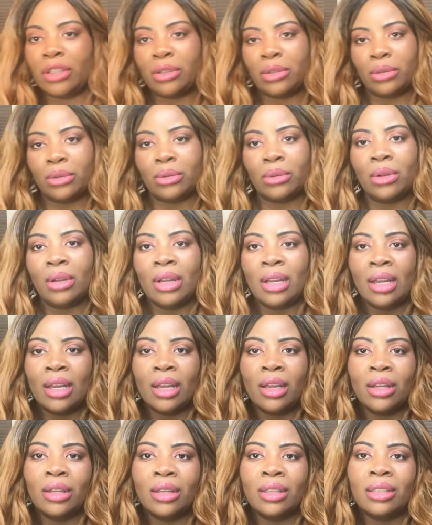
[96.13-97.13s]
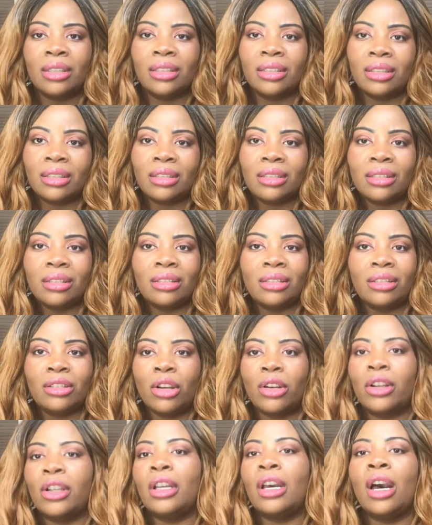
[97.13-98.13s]
you
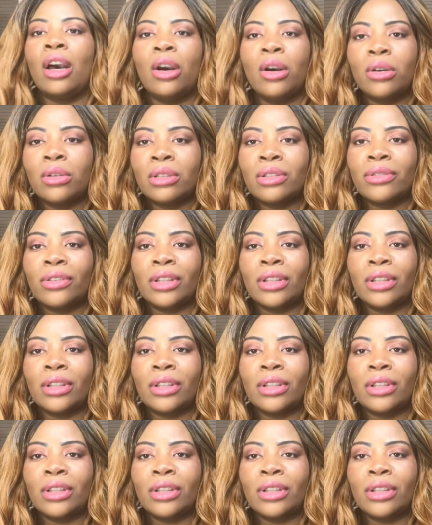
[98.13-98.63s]
your goals